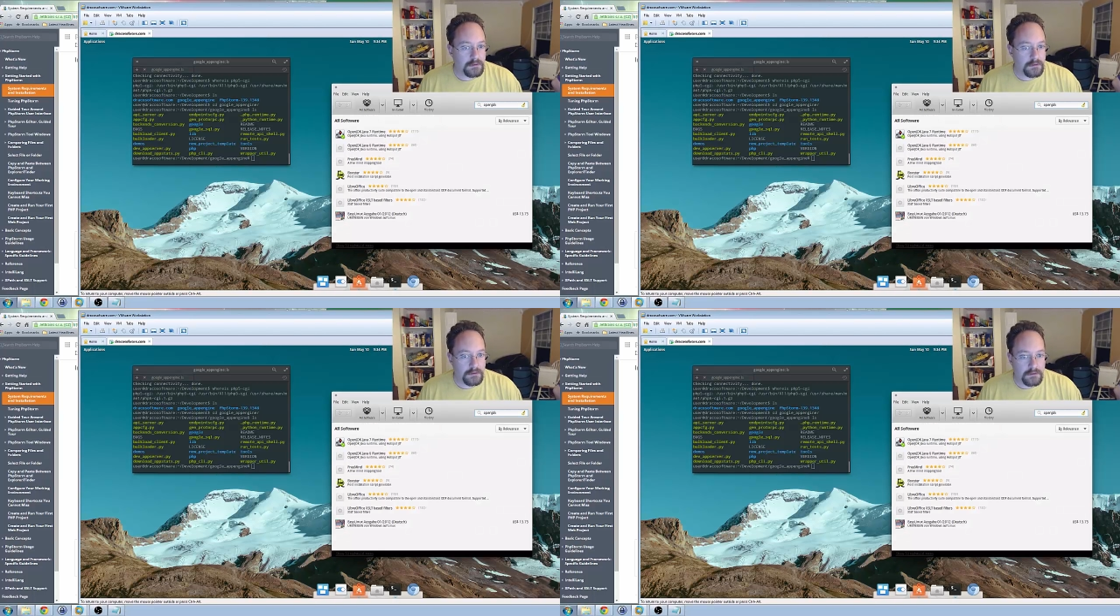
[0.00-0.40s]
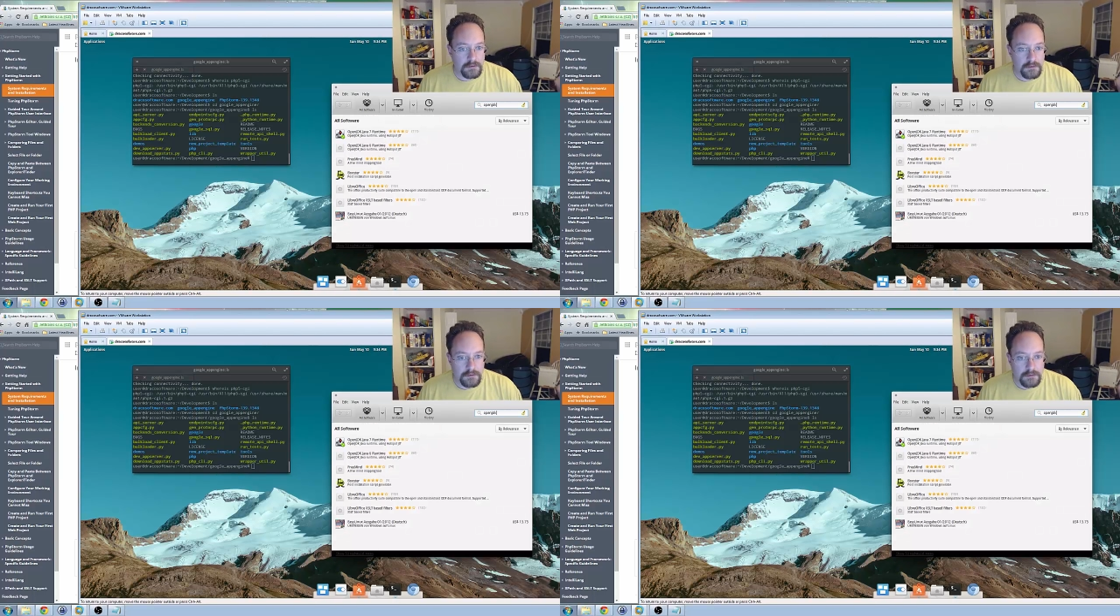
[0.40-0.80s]
Okay,
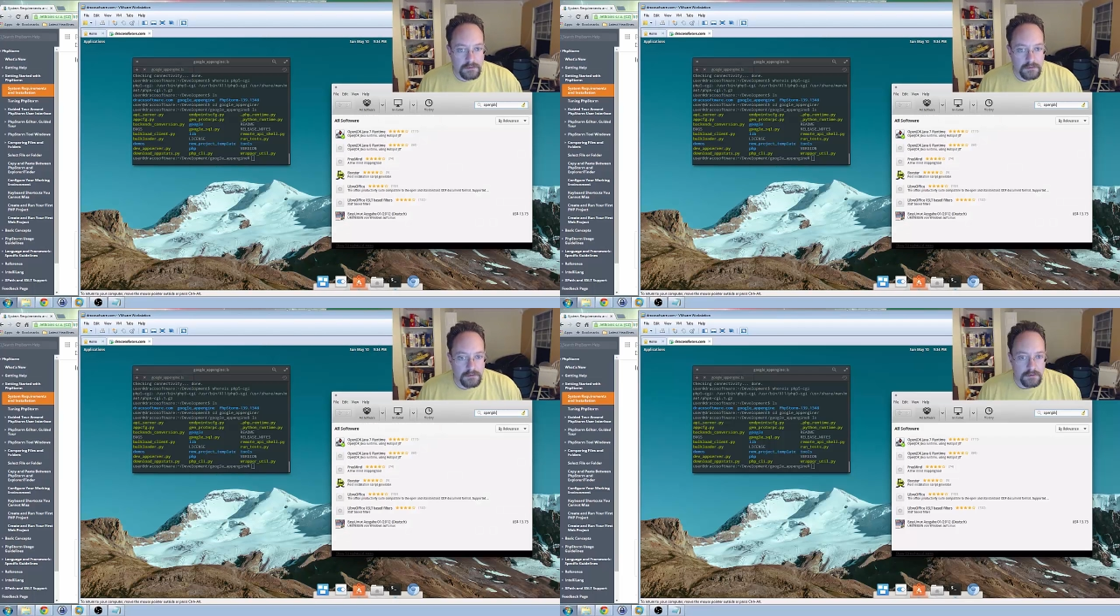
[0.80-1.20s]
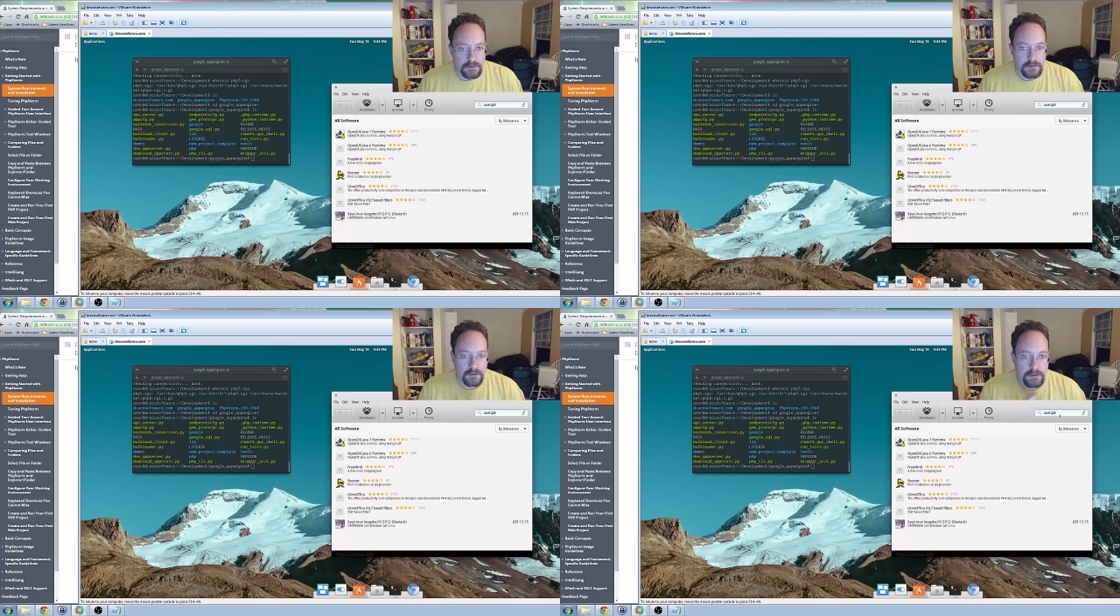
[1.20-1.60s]

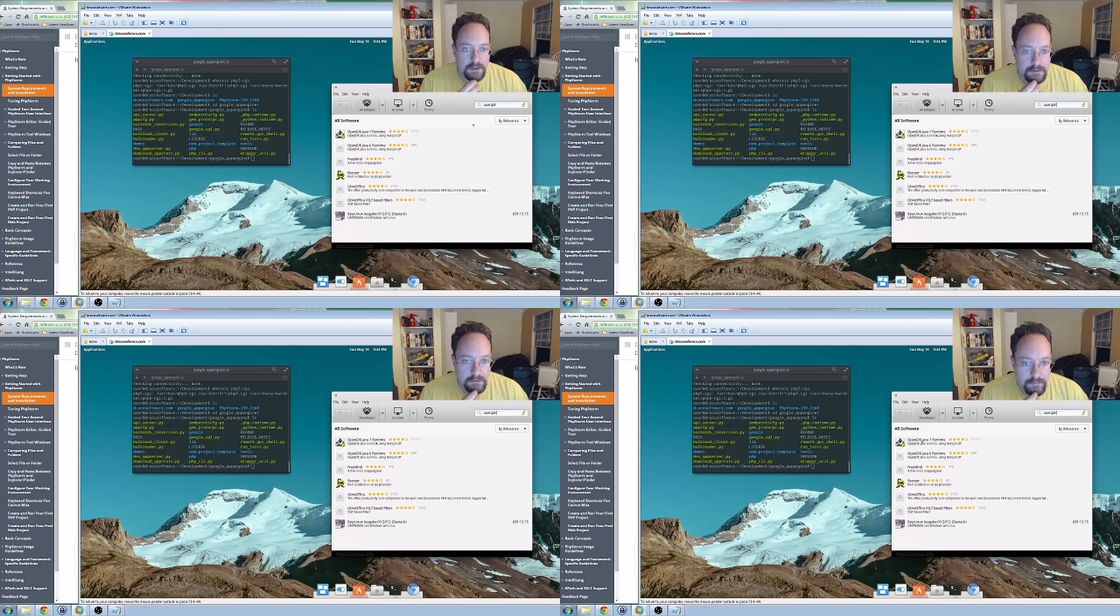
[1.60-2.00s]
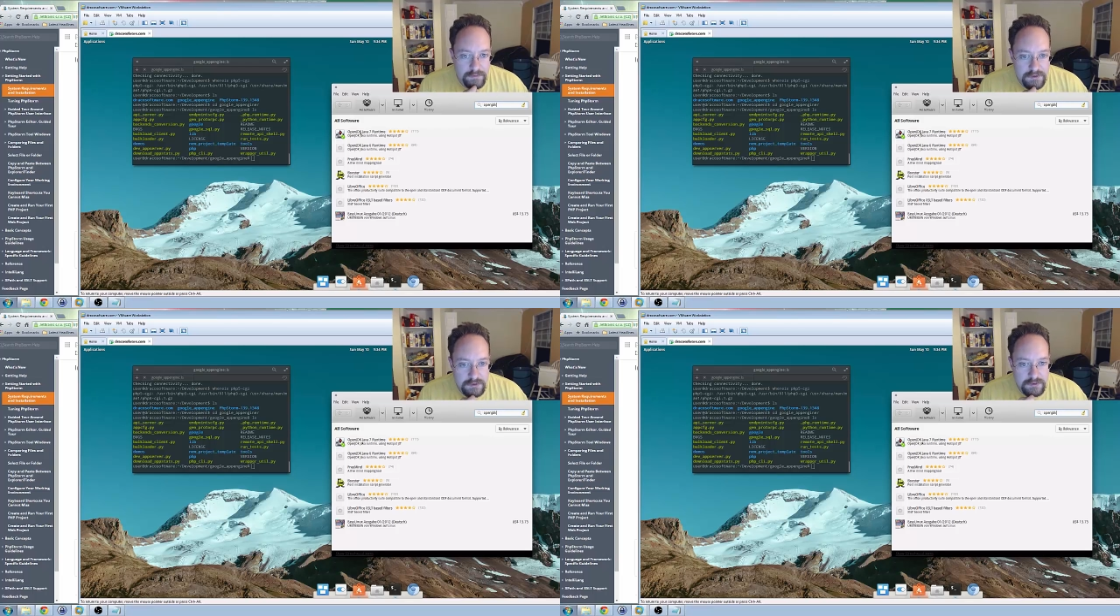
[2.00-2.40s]

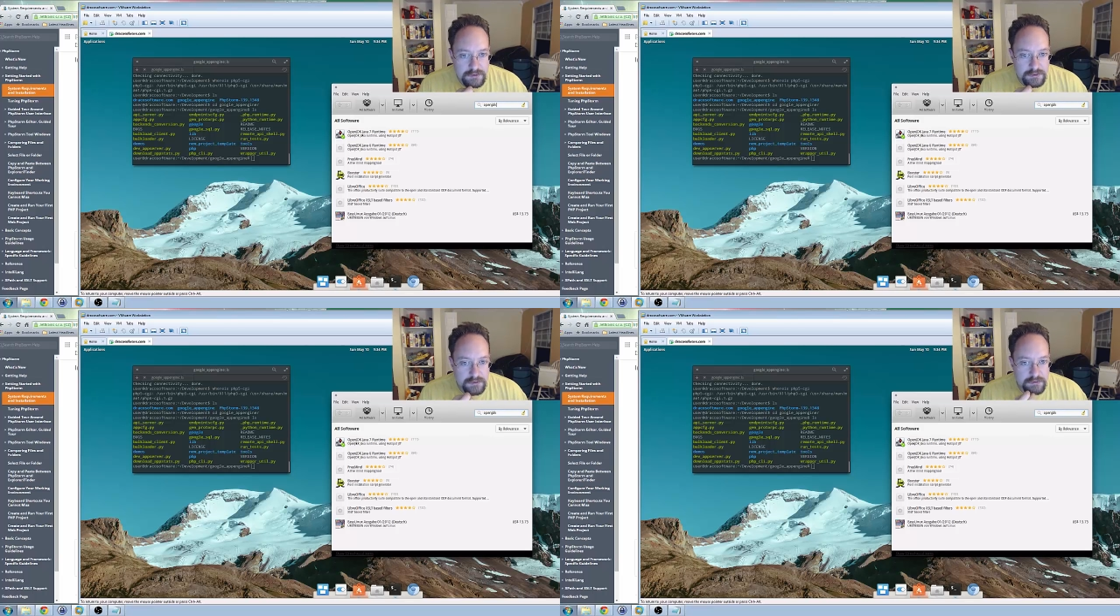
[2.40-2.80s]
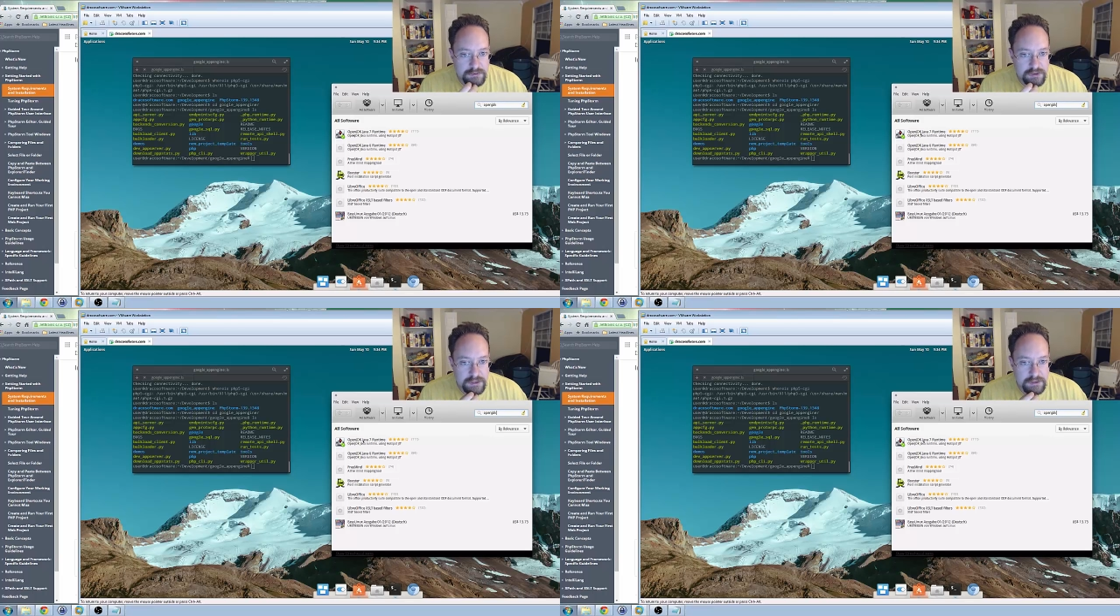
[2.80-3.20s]
Openjdk Java 7
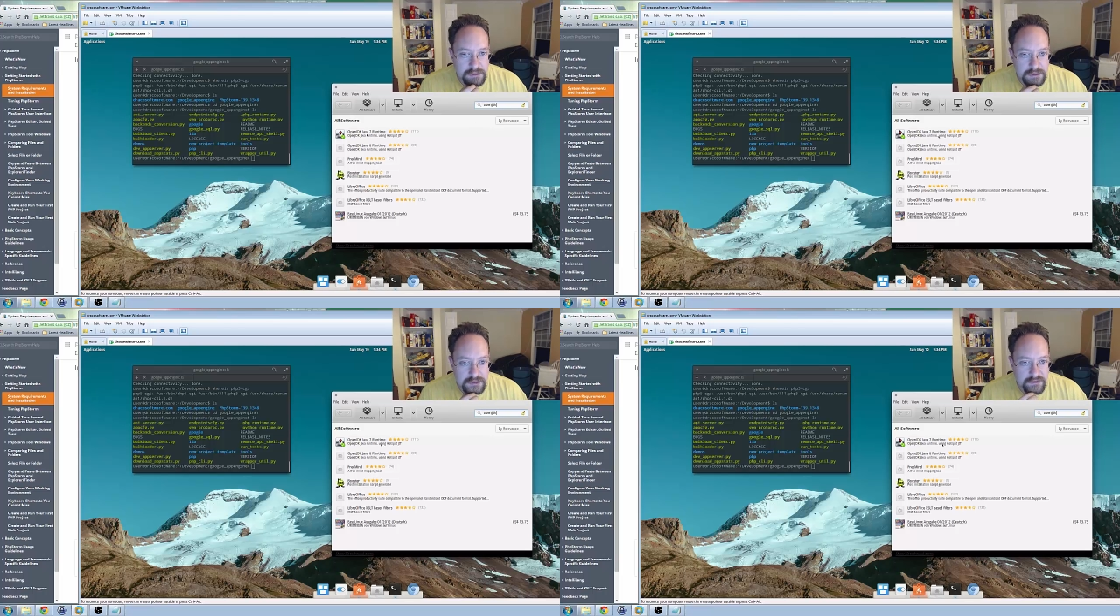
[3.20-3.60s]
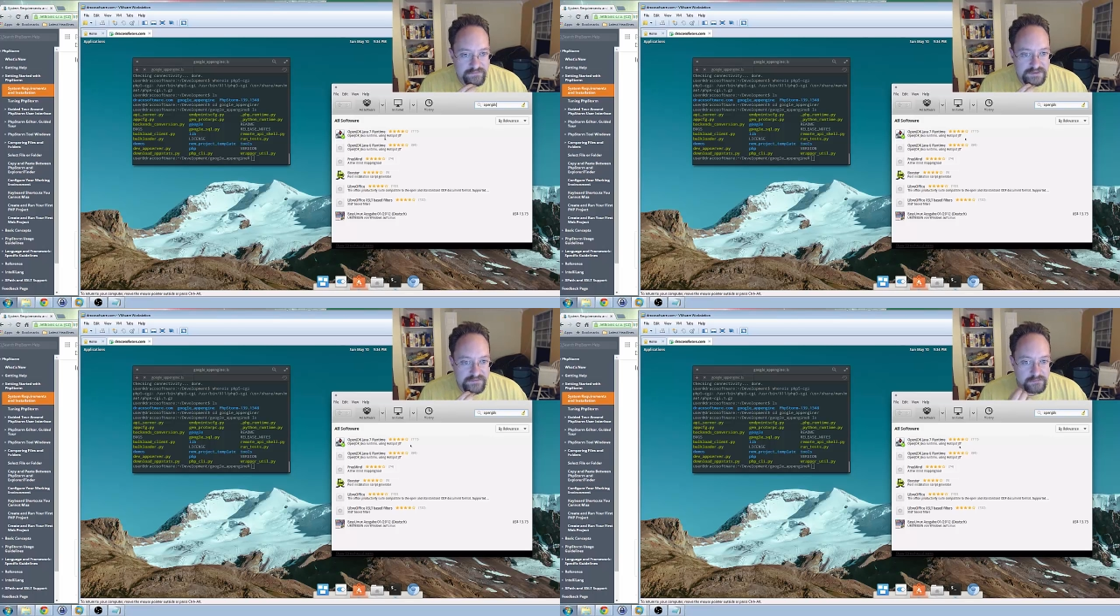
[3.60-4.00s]
runtime appears to
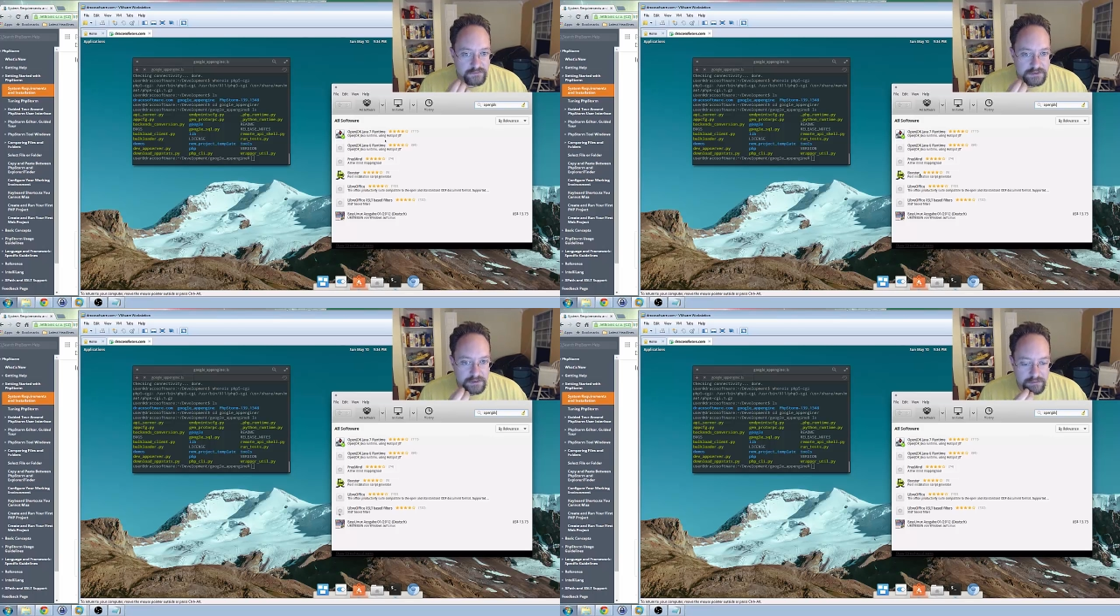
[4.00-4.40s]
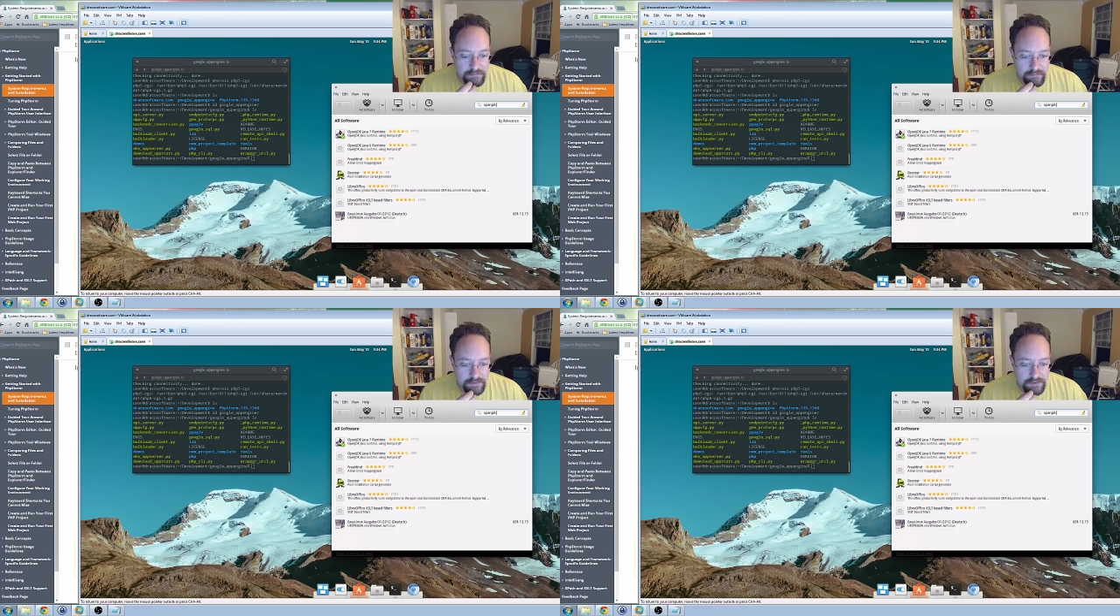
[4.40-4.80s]
be
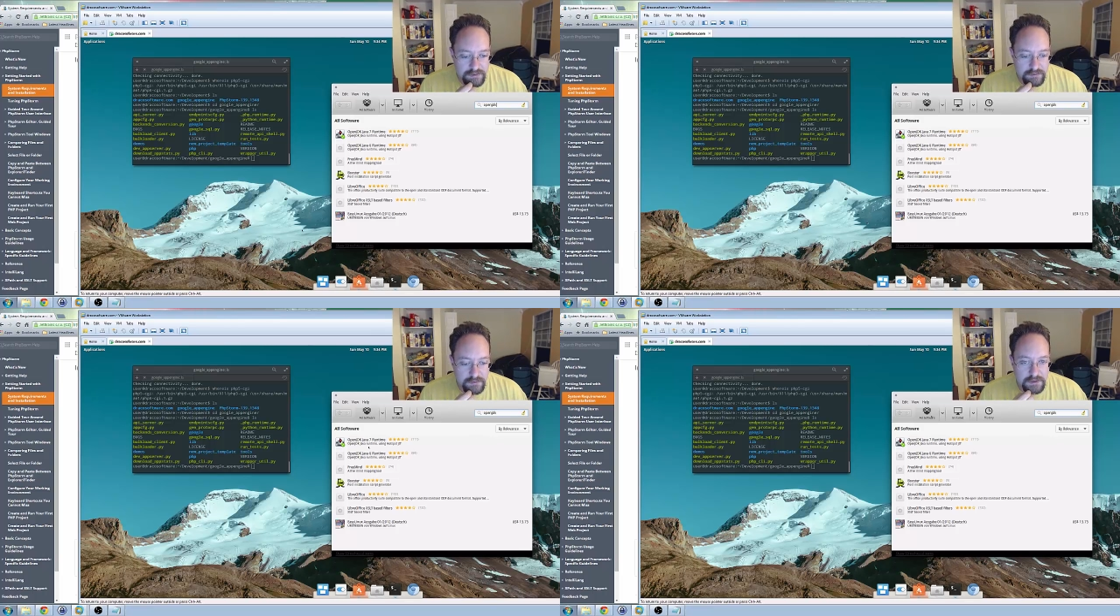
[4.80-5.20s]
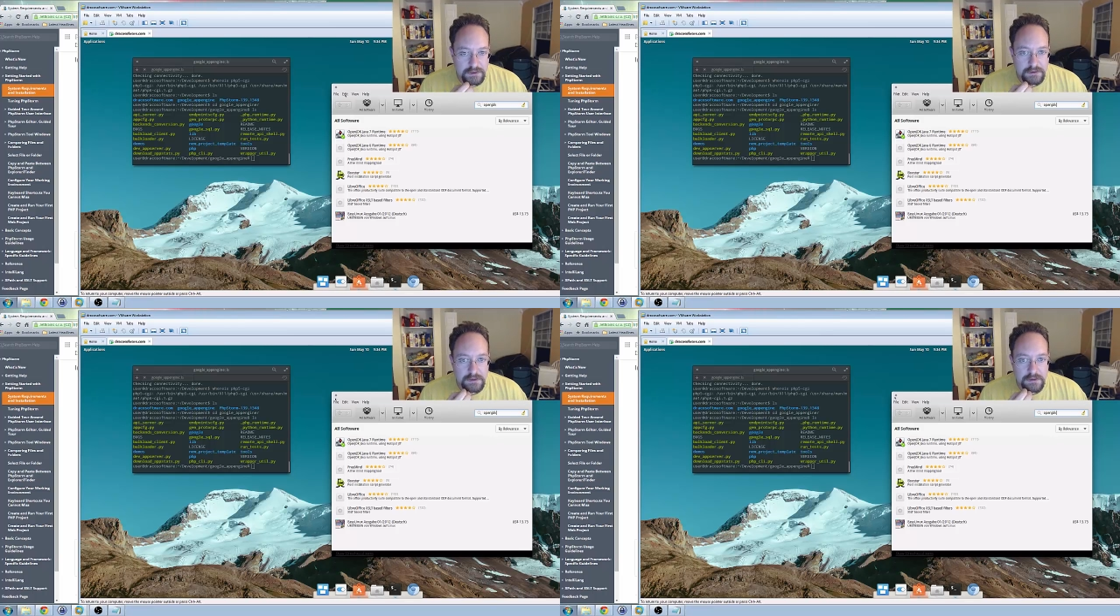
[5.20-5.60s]
up and running.